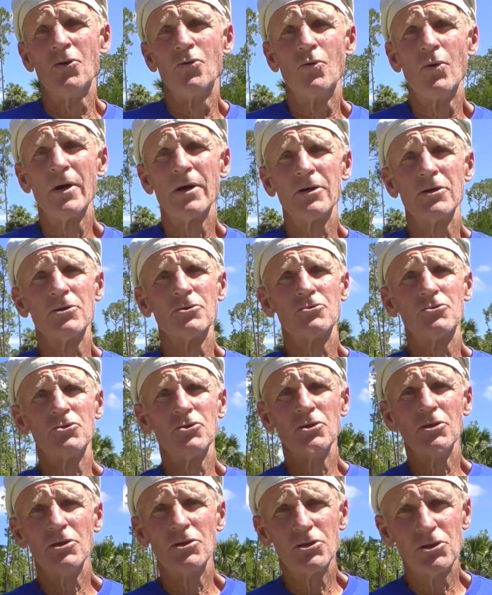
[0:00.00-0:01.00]
where you're
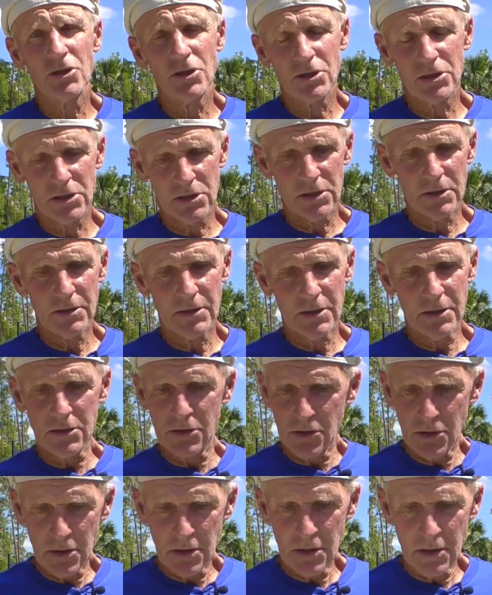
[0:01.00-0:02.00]
just
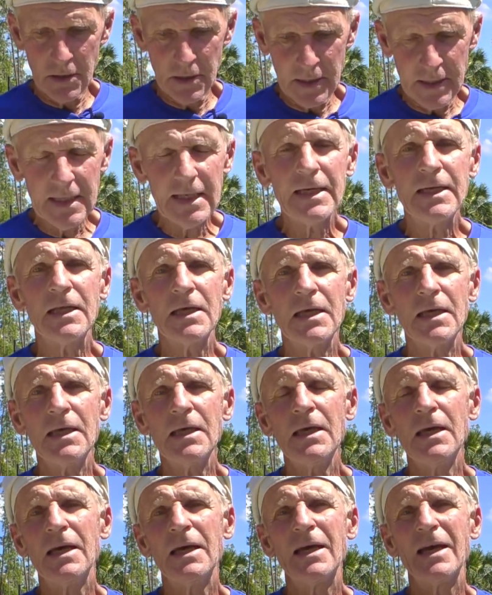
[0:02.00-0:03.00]

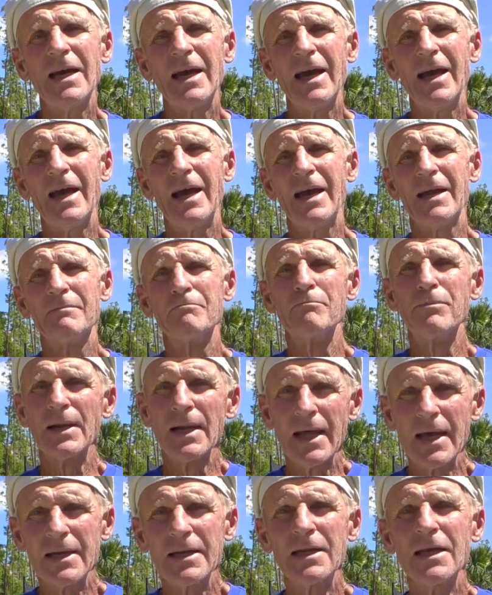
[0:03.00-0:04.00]
eating and
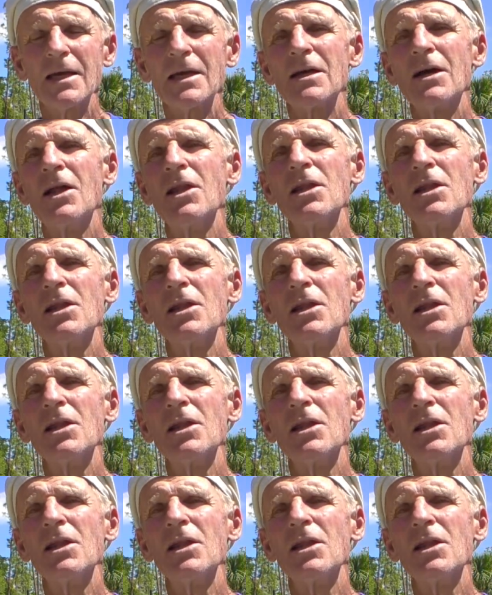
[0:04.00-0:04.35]
blending a